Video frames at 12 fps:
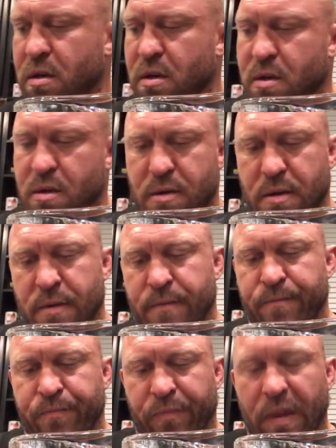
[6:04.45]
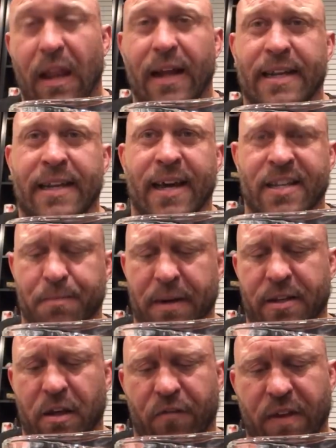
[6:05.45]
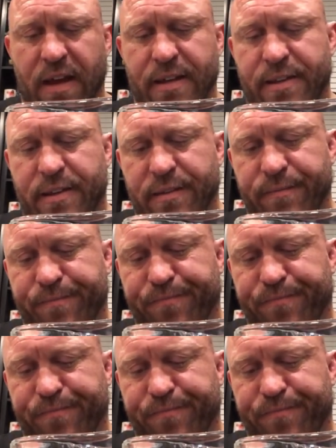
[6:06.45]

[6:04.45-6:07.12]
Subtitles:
I like to test myself, guys.